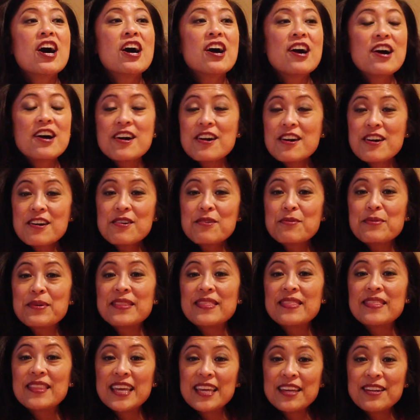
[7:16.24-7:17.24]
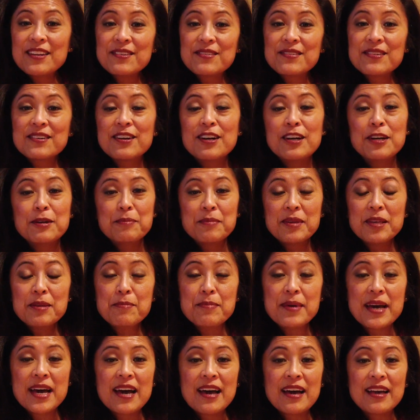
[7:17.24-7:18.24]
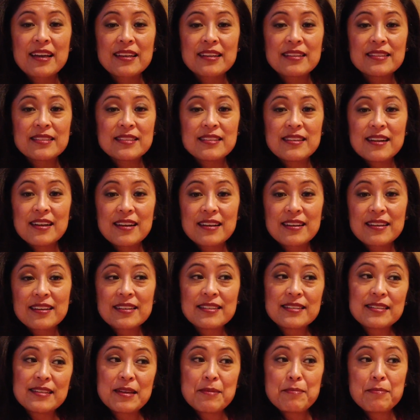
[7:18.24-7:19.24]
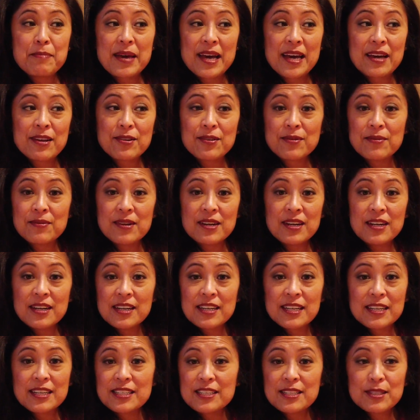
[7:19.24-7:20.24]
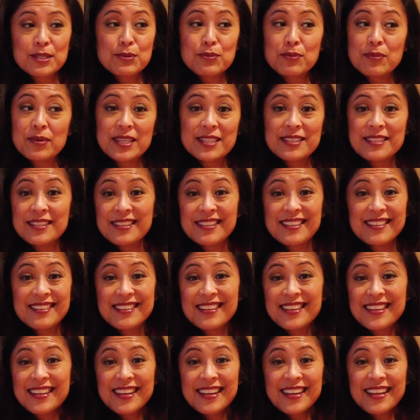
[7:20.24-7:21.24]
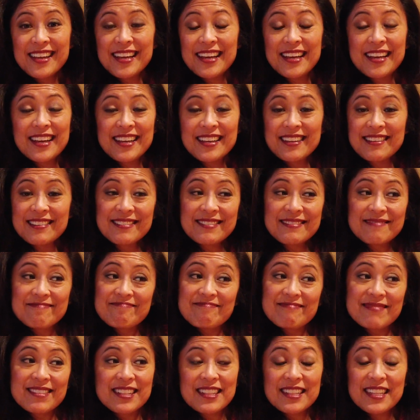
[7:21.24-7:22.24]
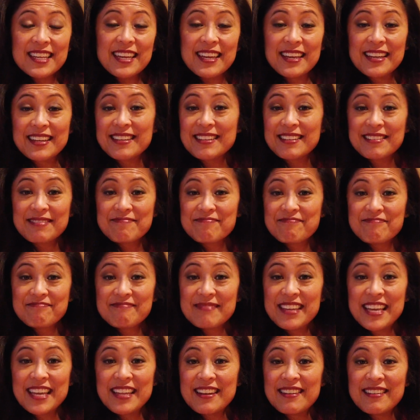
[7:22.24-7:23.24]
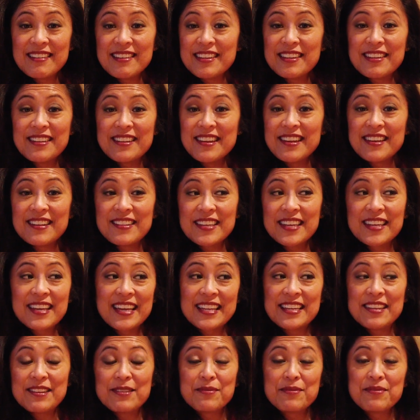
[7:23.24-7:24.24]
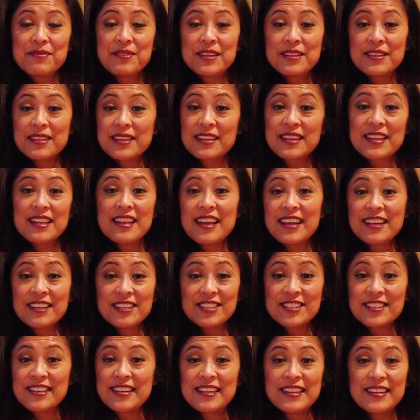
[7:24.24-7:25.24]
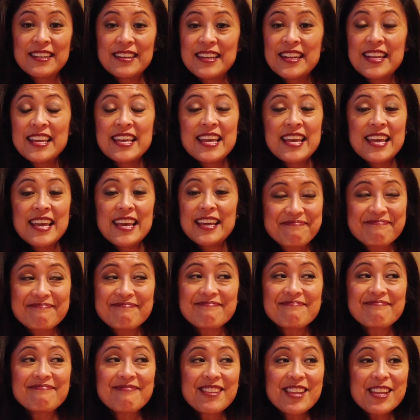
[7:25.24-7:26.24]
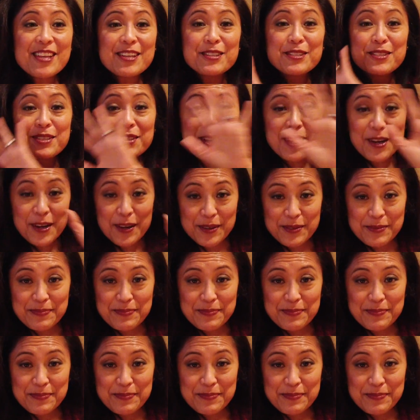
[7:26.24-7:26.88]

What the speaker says: oh, when they don't call me back, it's not because I'm bad or wrong. It just wasn't a click. And, like I didn't feel the connection. And so